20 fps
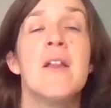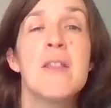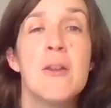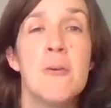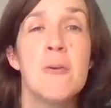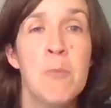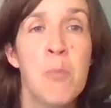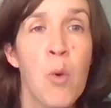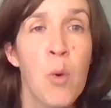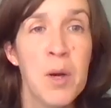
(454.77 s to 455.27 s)

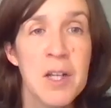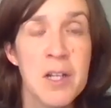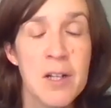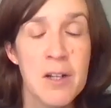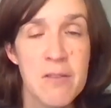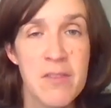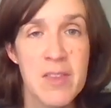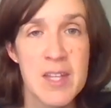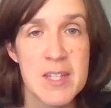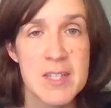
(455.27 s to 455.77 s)
The point
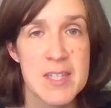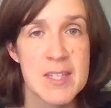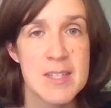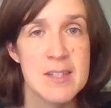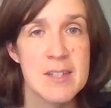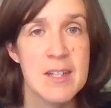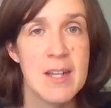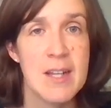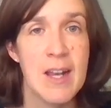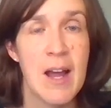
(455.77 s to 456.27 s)
of this
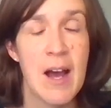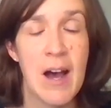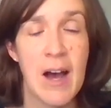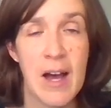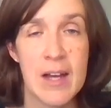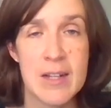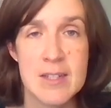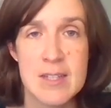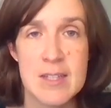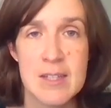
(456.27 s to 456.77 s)
is
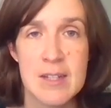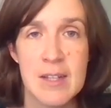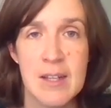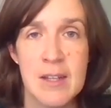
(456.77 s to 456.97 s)
not